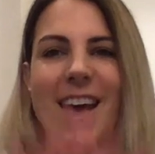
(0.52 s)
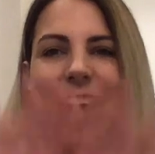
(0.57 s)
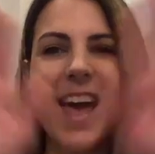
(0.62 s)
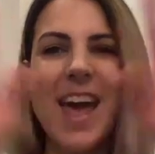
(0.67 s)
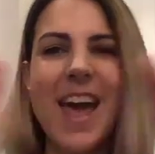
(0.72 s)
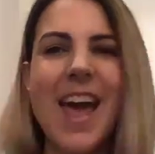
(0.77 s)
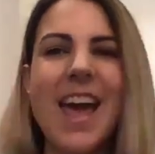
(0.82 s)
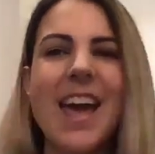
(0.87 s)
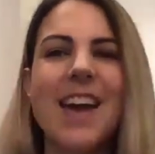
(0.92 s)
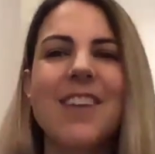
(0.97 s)

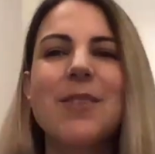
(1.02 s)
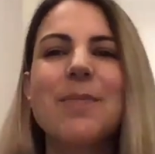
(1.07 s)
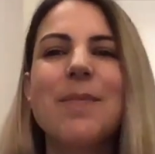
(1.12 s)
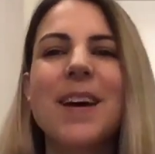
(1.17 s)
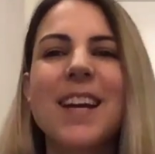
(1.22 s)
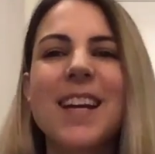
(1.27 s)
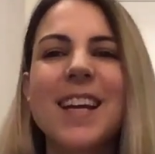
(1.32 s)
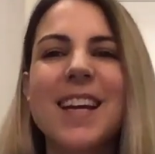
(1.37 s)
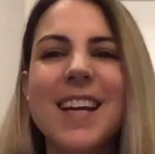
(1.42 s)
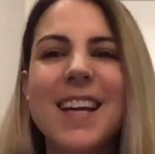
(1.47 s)
Hey
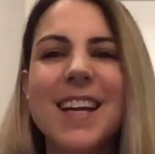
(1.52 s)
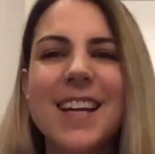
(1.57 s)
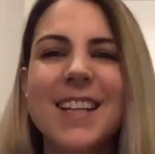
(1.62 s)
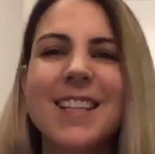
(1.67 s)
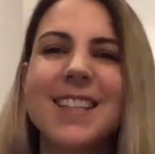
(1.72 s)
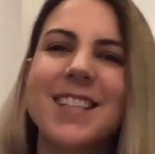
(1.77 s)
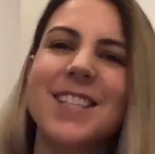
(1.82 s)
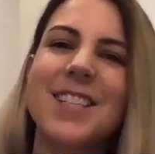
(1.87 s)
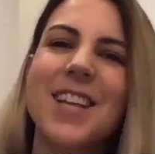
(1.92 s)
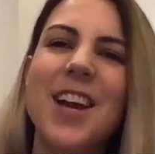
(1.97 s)
everybody,
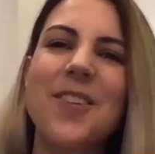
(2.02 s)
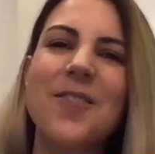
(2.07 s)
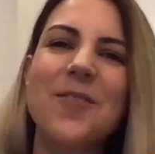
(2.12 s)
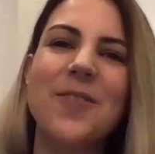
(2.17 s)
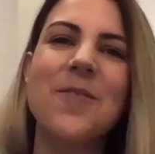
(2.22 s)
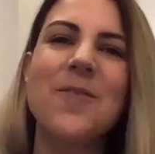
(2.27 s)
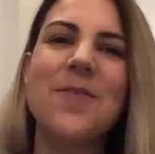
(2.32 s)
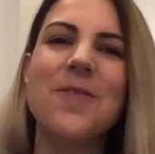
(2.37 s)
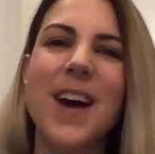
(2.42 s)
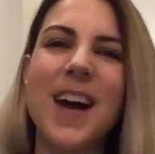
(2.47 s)
it's Jen
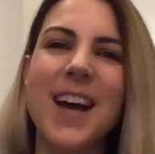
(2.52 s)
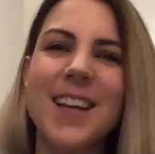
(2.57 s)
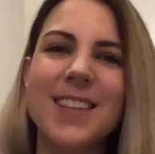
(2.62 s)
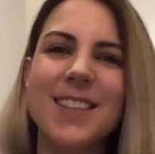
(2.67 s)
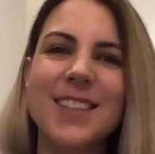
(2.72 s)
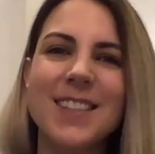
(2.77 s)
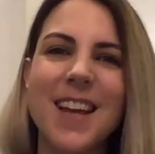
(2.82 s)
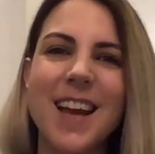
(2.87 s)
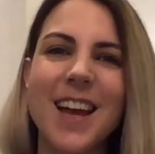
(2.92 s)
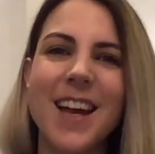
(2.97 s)
from Vine
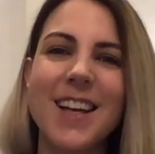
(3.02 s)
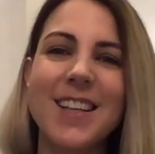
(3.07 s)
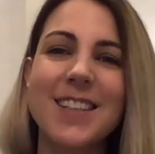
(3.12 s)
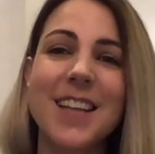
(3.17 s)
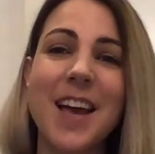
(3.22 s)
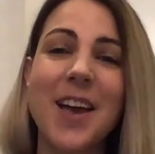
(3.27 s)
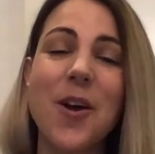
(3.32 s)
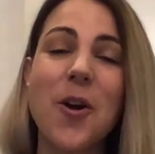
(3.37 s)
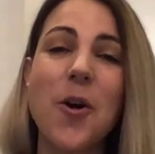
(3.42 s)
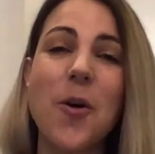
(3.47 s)
Styles.
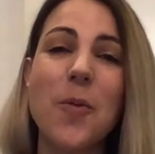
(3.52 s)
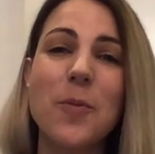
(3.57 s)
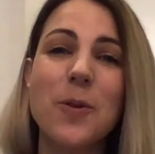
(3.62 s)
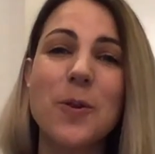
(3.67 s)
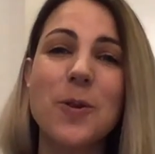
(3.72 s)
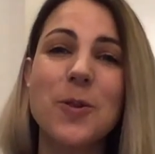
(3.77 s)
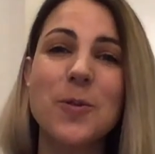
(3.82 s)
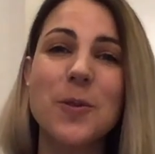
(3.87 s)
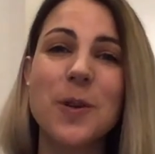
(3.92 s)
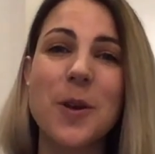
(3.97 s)
I hope you're
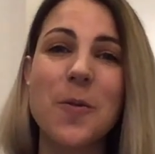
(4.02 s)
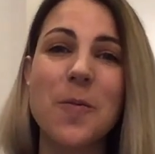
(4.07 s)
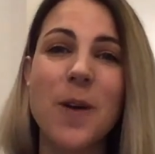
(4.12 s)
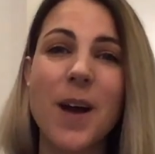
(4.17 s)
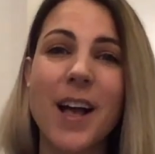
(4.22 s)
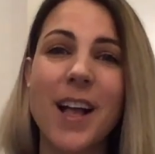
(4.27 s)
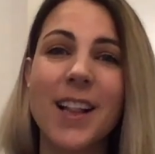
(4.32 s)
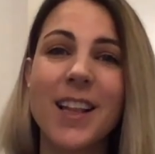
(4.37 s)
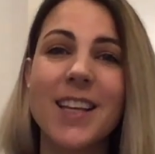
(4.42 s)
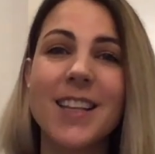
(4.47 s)
doing
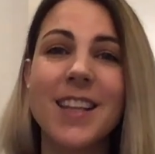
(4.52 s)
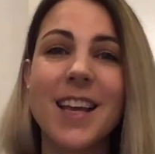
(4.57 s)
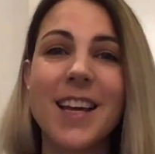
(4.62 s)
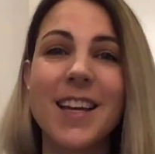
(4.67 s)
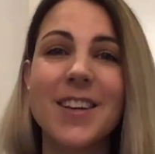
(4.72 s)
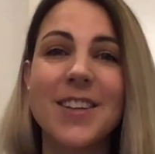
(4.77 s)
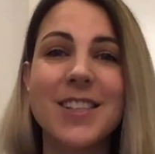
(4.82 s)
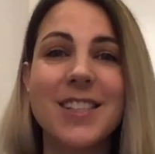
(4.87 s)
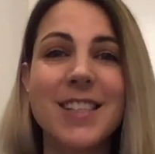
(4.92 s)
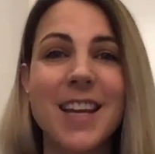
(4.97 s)
well and that
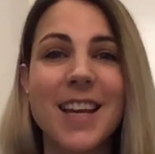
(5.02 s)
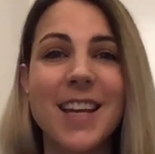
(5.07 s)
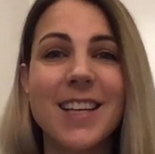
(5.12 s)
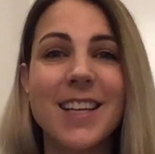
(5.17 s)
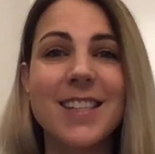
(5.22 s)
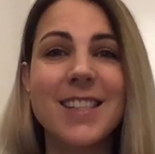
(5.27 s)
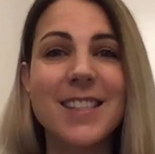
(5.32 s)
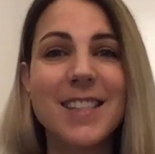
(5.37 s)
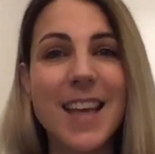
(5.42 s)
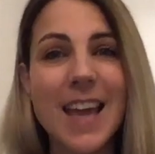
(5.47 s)
you're staying
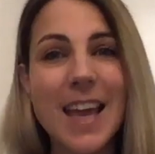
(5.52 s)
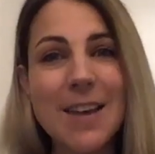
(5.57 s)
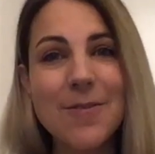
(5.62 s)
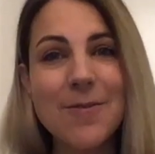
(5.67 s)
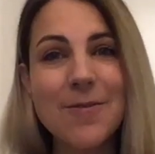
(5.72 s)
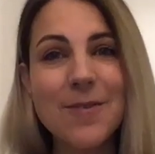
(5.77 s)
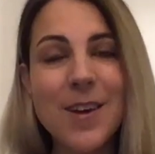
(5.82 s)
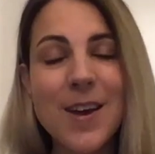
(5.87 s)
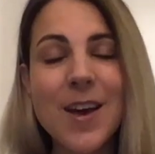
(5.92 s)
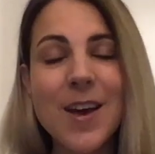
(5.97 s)
safe
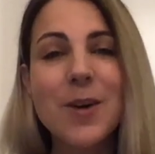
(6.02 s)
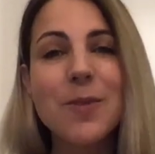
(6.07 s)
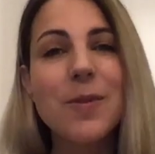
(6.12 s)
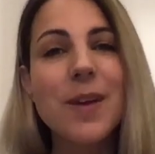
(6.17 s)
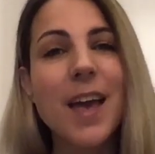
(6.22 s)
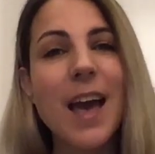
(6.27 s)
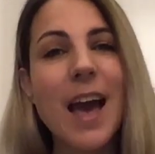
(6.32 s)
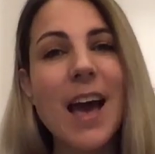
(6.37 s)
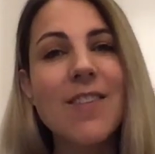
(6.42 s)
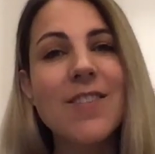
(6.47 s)
we
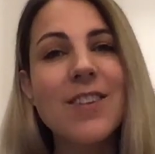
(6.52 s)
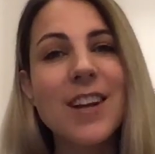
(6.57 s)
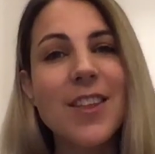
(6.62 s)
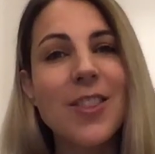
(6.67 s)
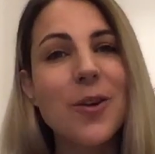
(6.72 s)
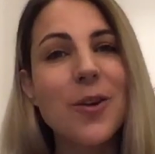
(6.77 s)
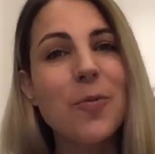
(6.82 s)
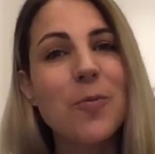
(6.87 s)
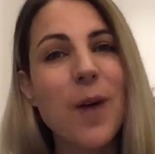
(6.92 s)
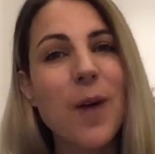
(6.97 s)
have
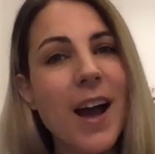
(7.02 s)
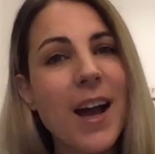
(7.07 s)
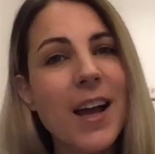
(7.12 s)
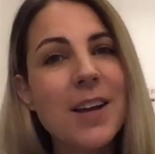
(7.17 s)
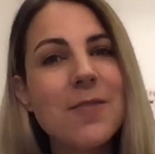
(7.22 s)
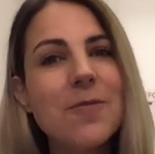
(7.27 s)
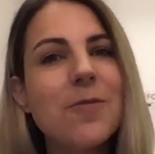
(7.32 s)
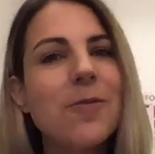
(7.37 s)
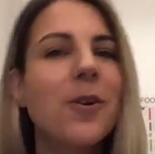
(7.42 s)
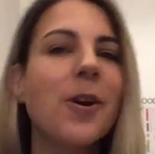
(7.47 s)
another
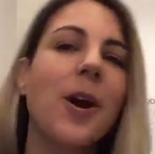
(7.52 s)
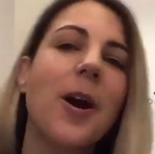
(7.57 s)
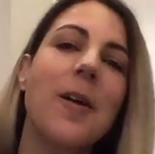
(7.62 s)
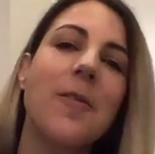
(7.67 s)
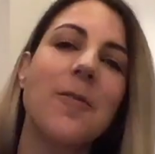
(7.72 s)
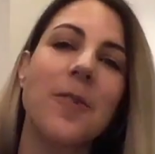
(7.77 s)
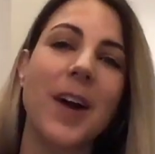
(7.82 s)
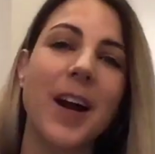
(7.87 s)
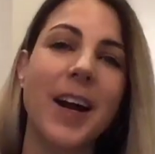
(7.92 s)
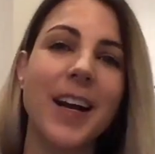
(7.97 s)
wine for our
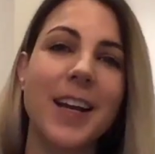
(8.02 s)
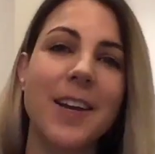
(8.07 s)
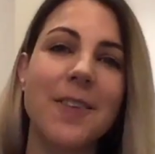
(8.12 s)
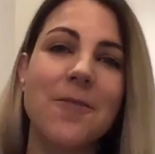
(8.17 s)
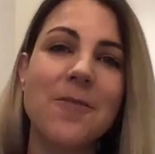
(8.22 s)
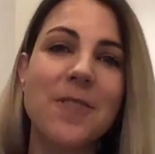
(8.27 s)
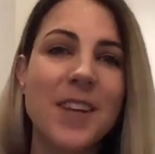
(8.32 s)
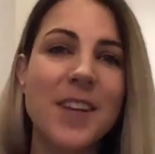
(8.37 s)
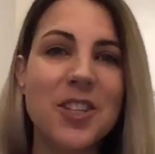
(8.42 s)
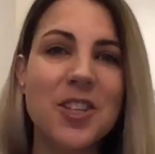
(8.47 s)
Friday
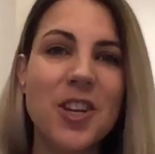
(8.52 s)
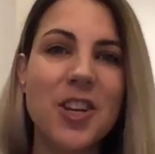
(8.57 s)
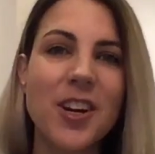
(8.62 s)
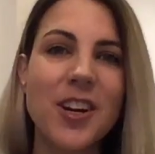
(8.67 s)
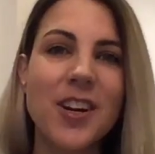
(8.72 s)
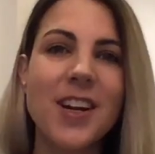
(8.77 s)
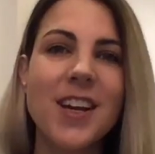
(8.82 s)
feature.